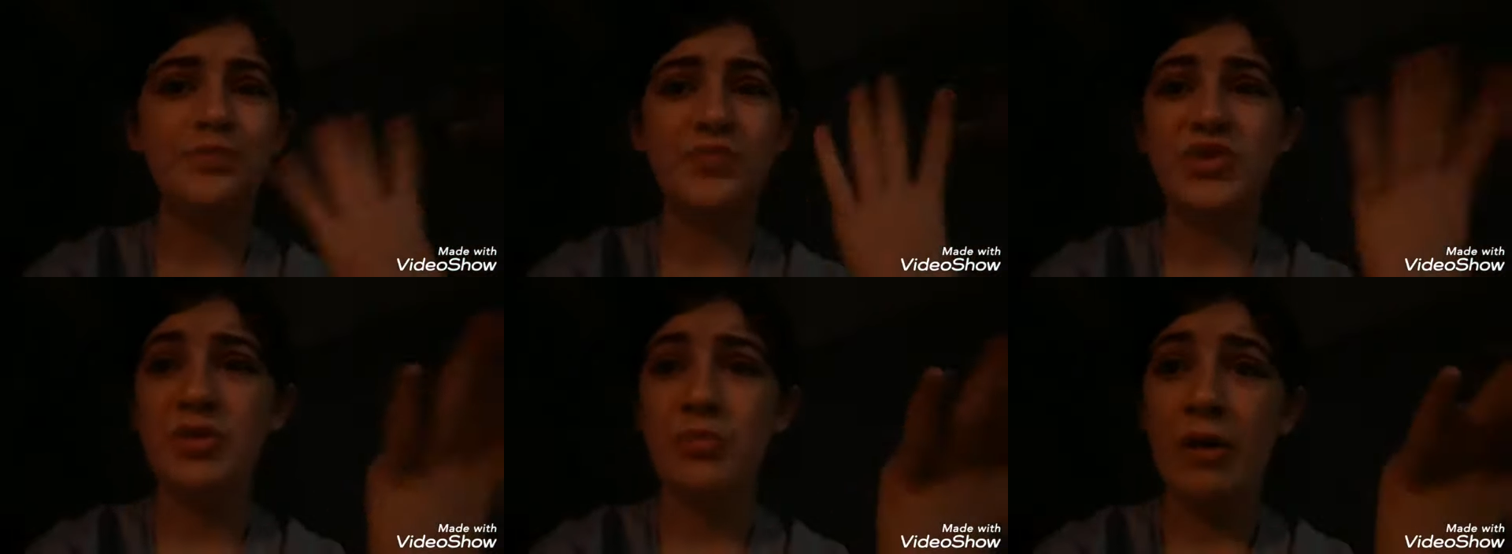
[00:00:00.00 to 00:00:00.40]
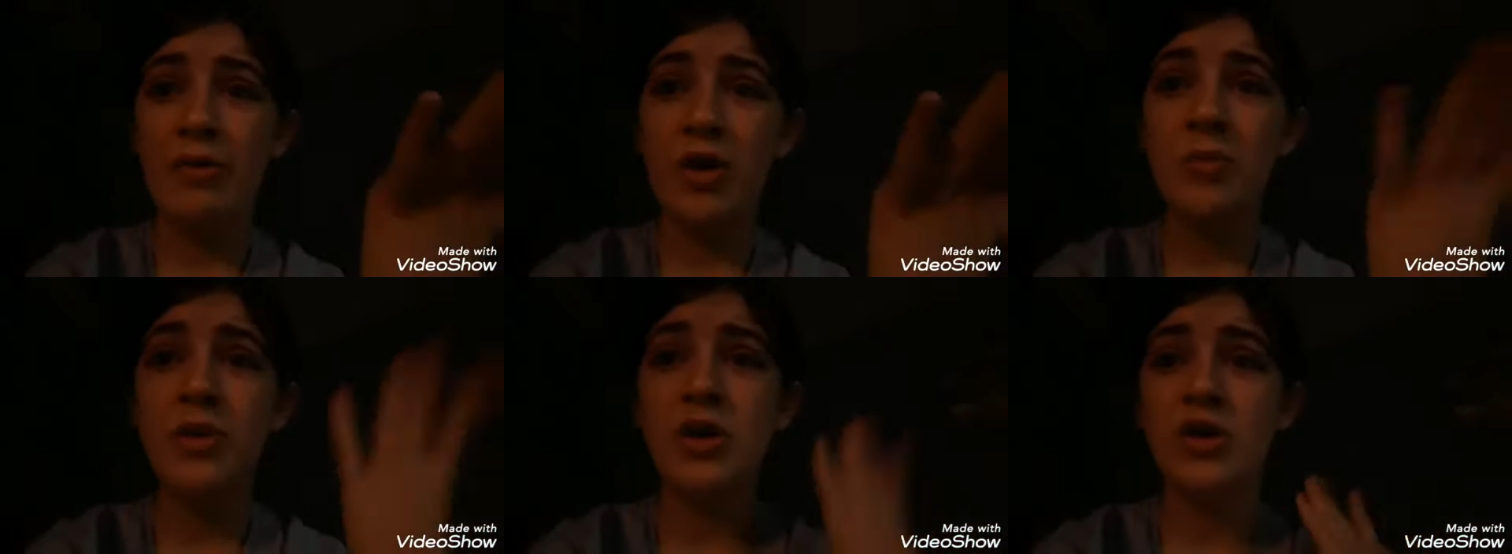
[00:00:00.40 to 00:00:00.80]

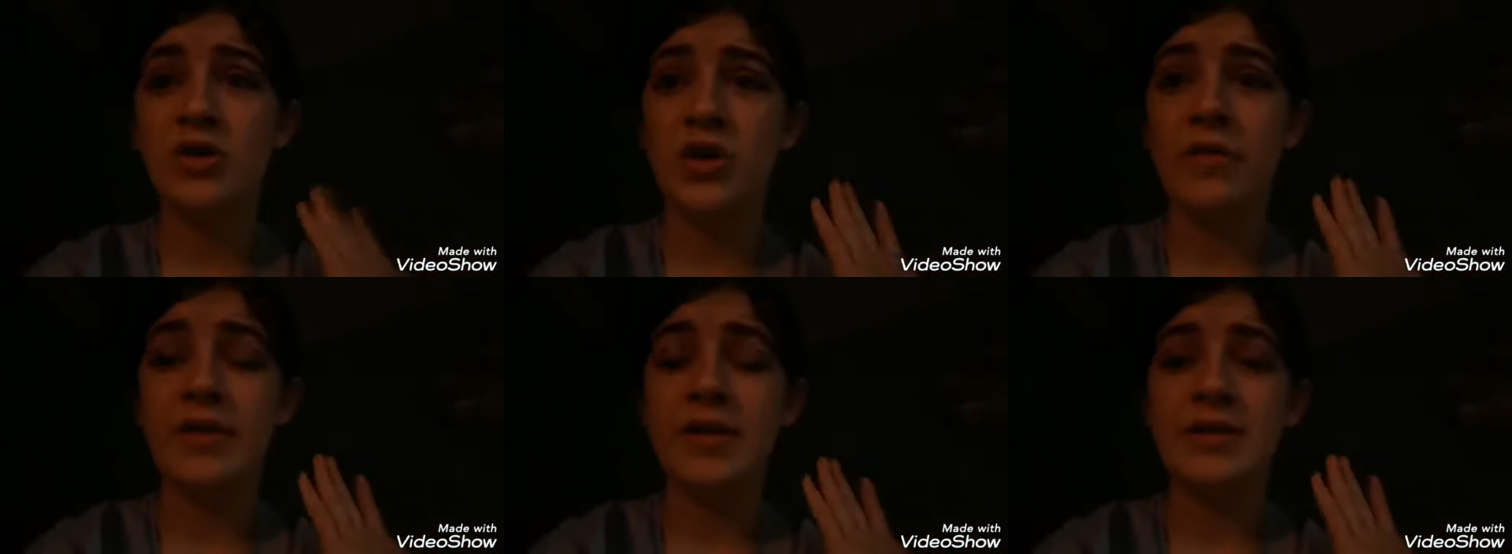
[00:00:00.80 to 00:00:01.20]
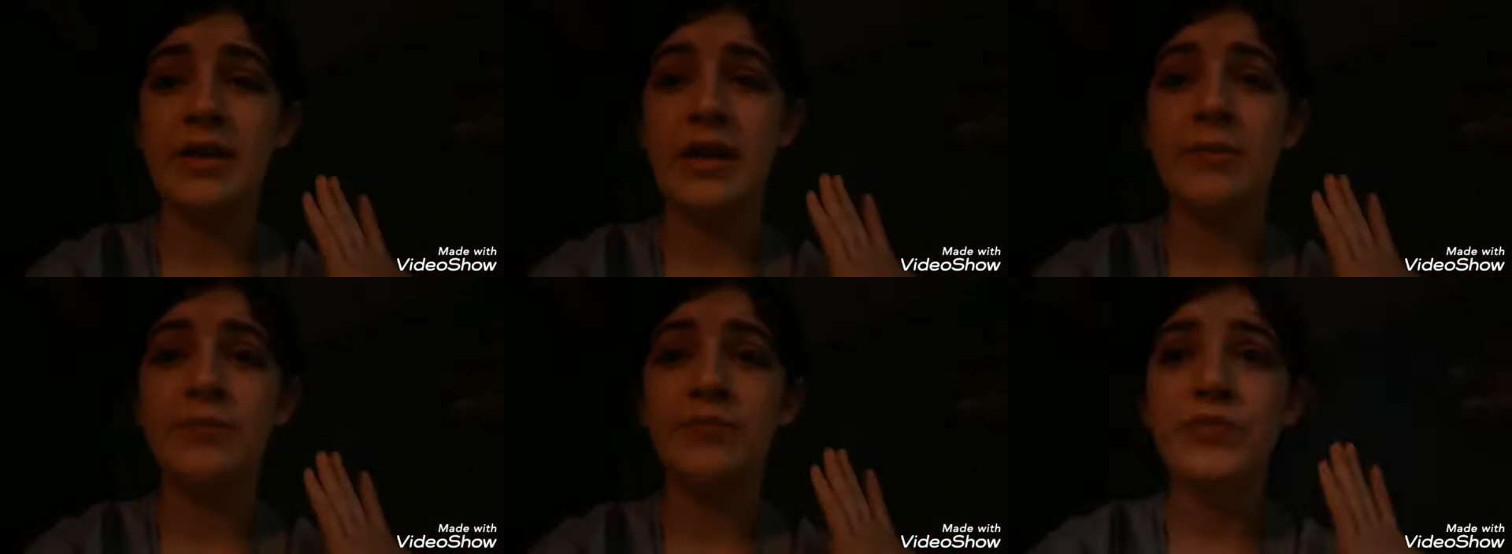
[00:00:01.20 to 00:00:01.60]
tomorrow, because obviously
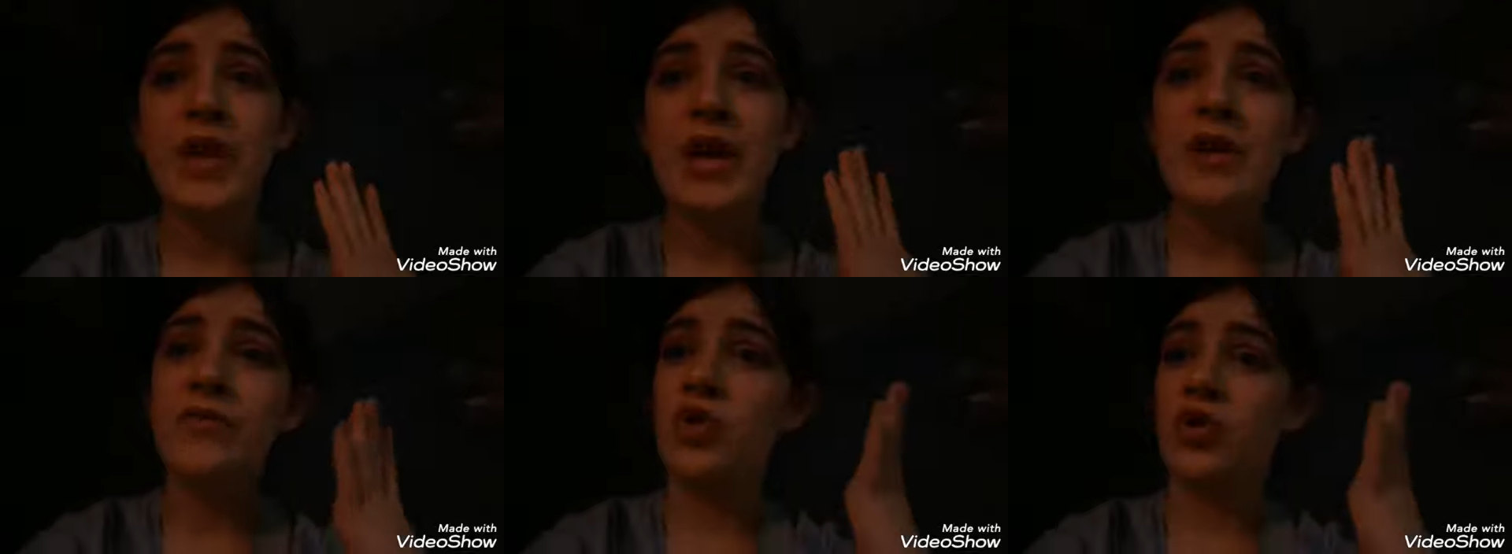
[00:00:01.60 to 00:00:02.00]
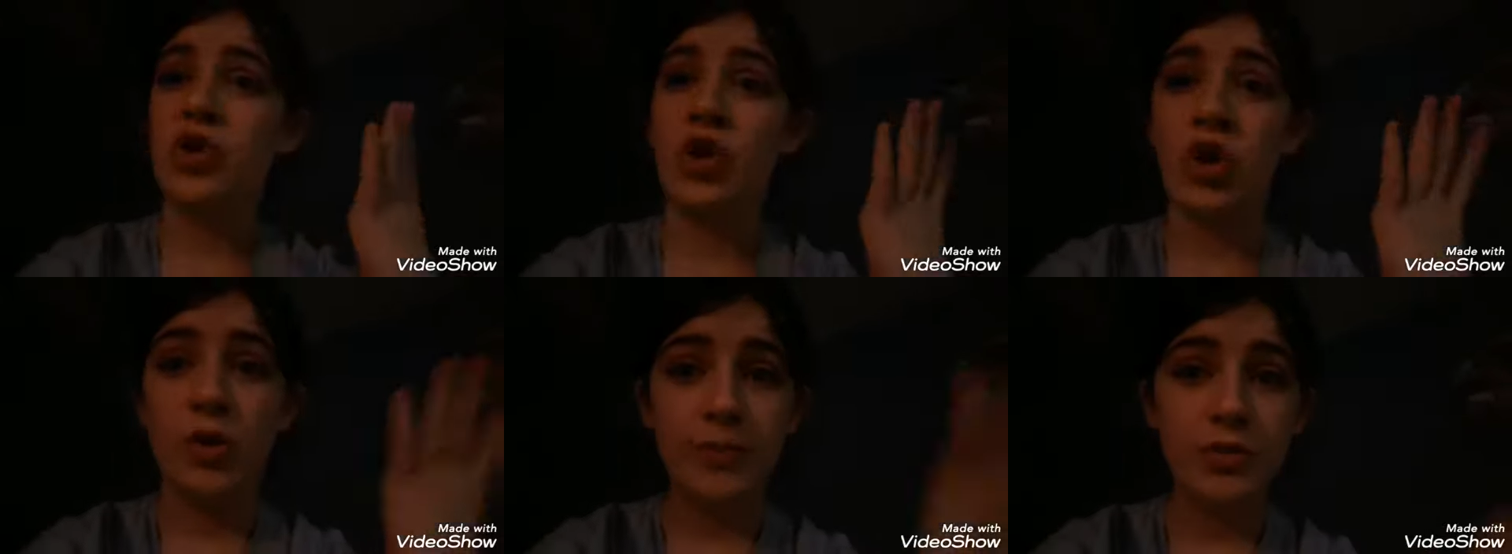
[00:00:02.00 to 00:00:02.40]
I've got no
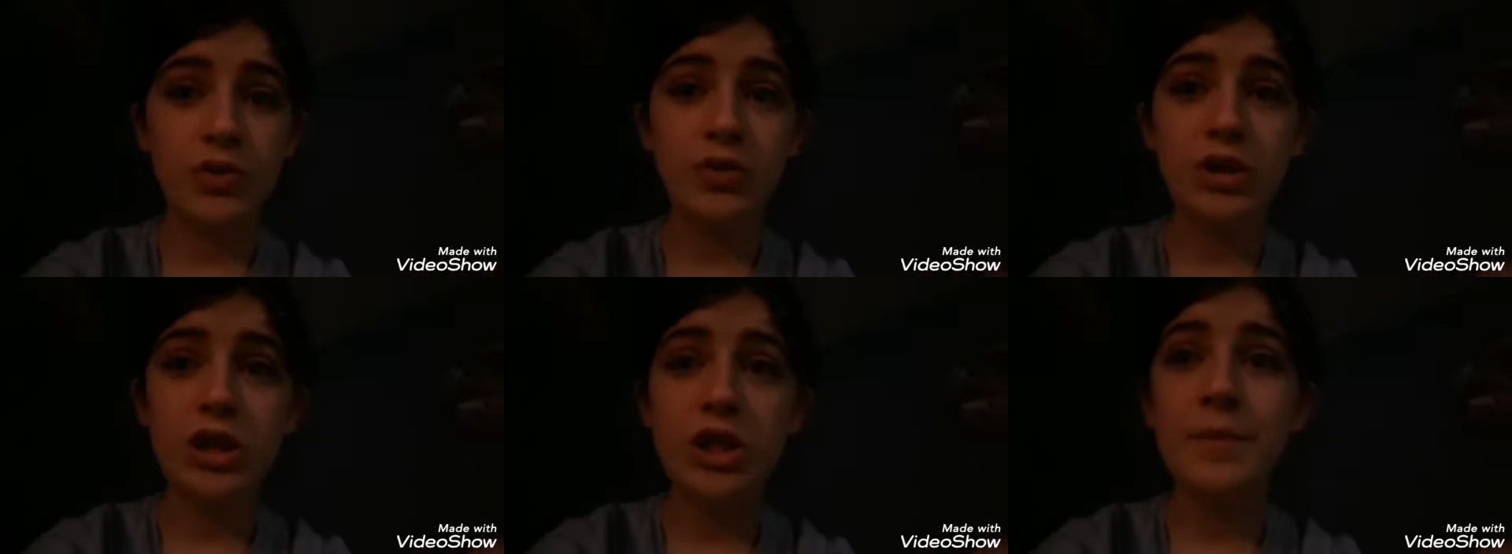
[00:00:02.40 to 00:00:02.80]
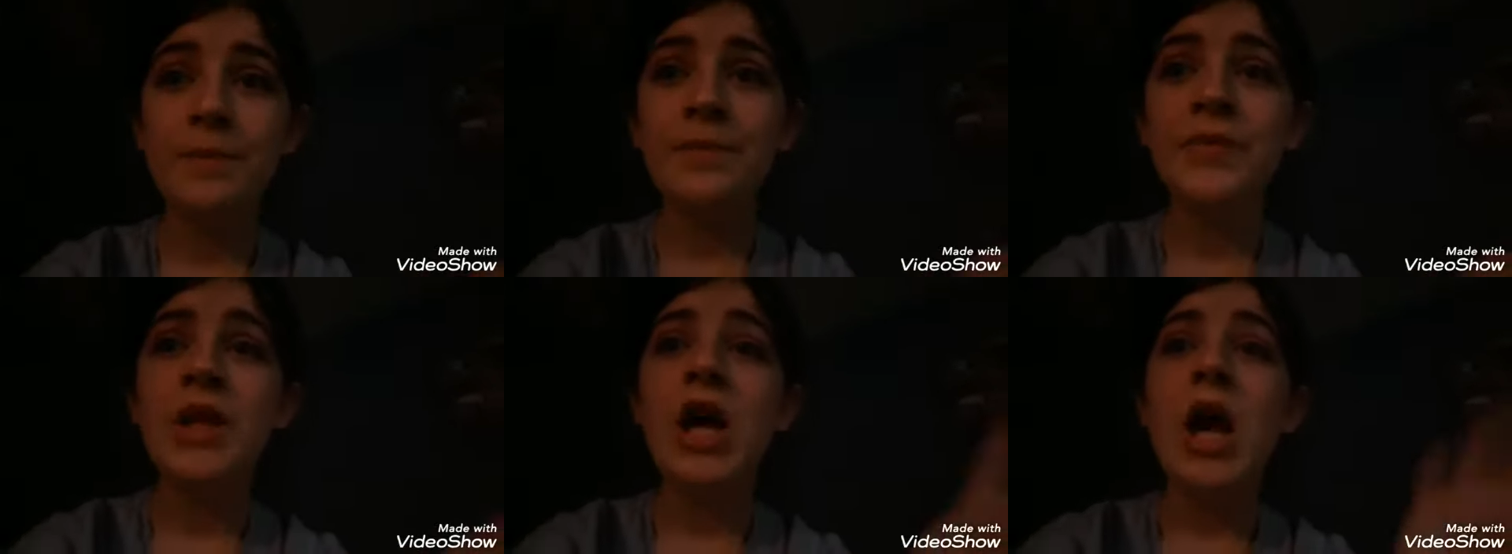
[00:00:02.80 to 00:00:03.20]
homeschool to do.
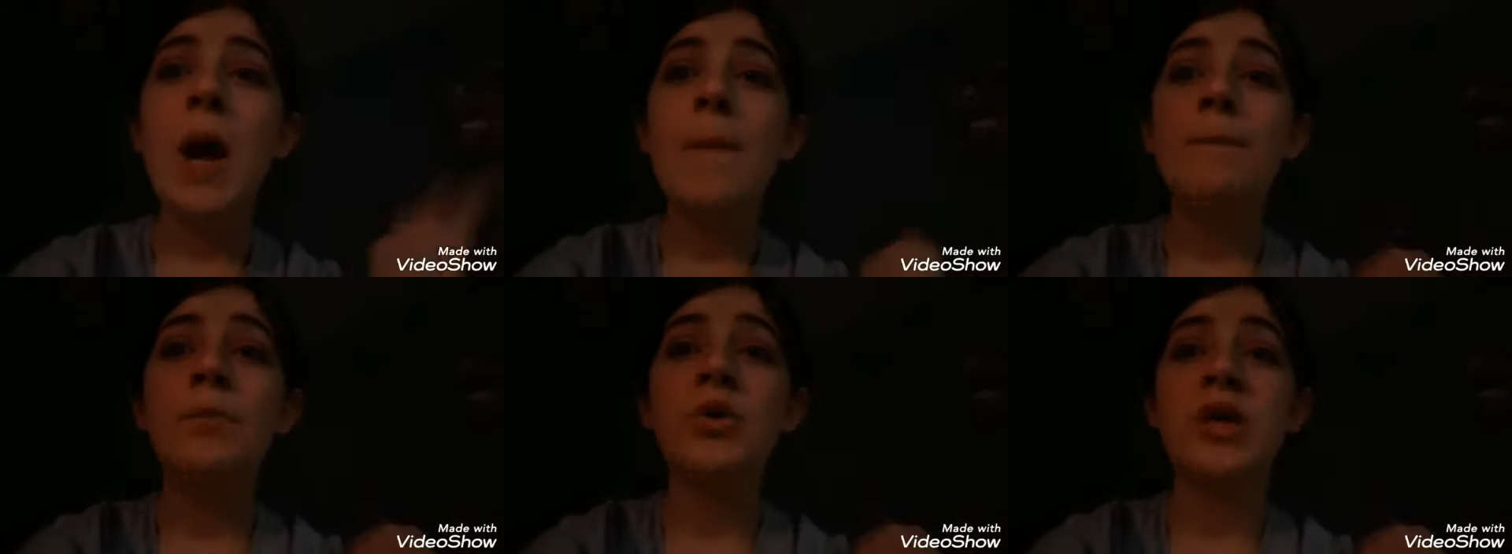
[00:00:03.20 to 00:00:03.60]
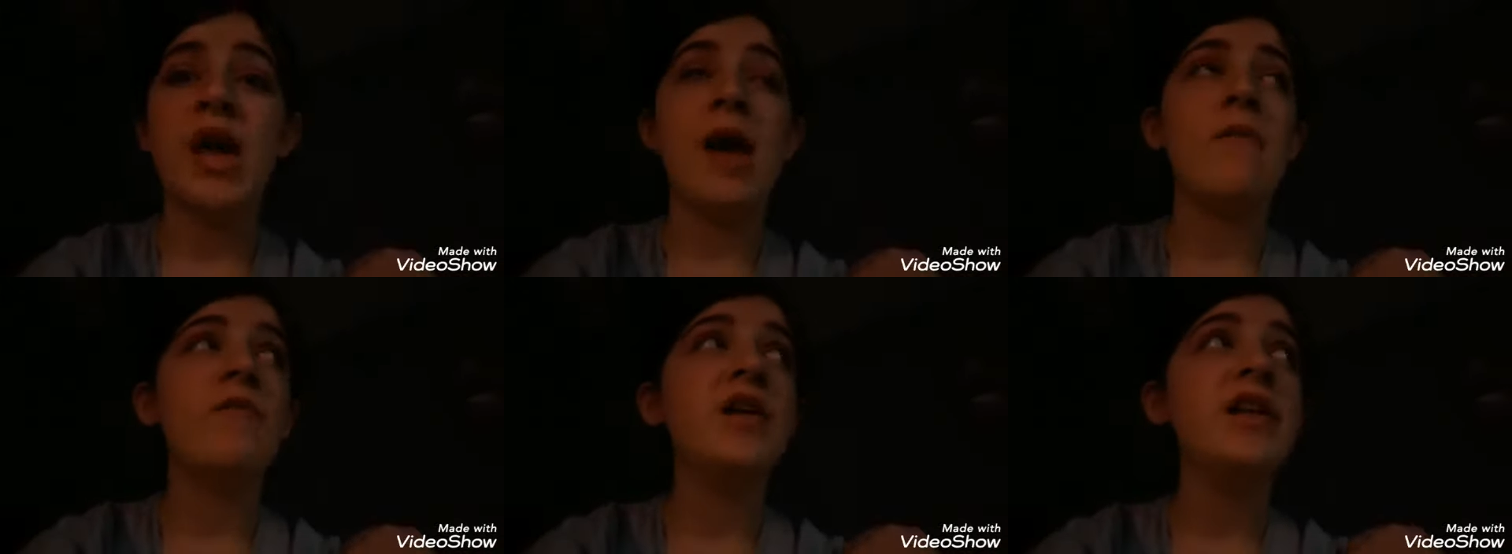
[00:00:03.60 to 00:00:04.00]
But yeah,
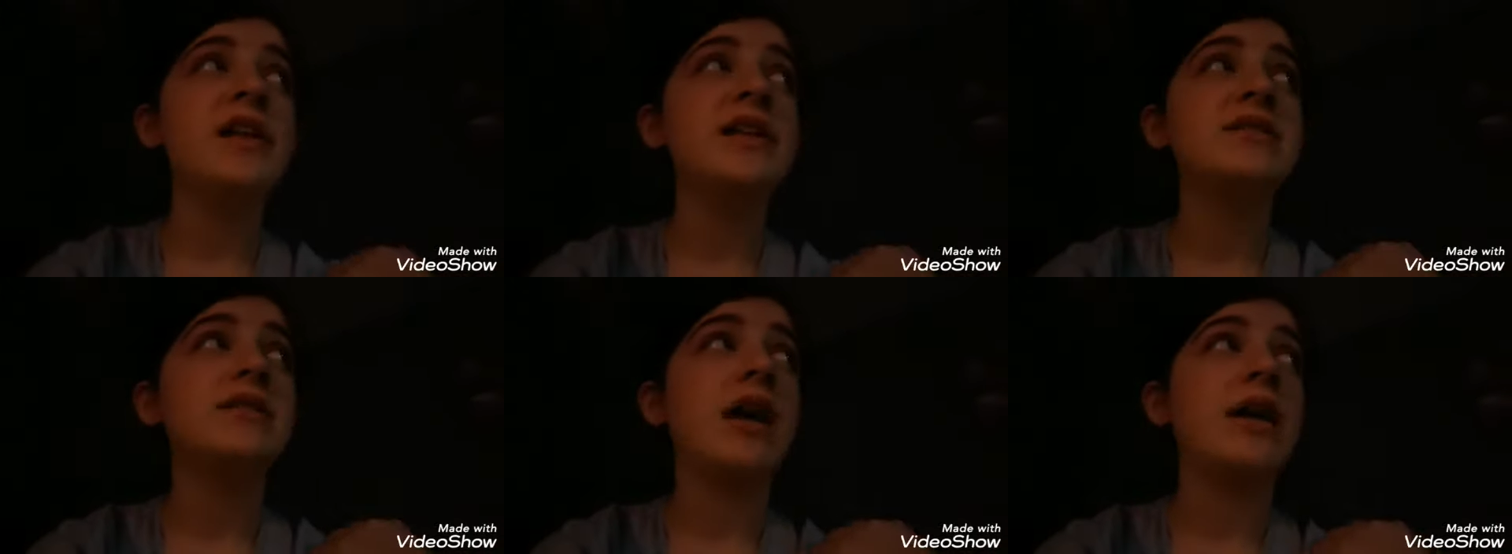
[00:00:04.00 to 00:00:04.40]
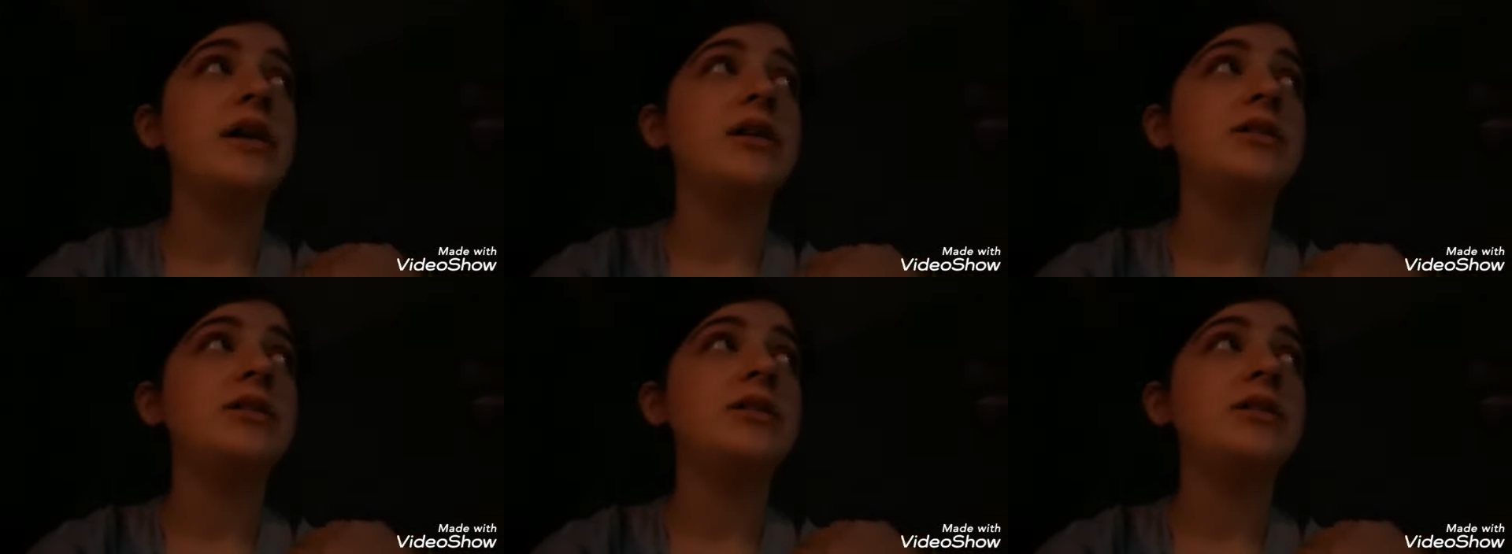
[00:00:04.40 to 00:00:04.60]
I'm really excited.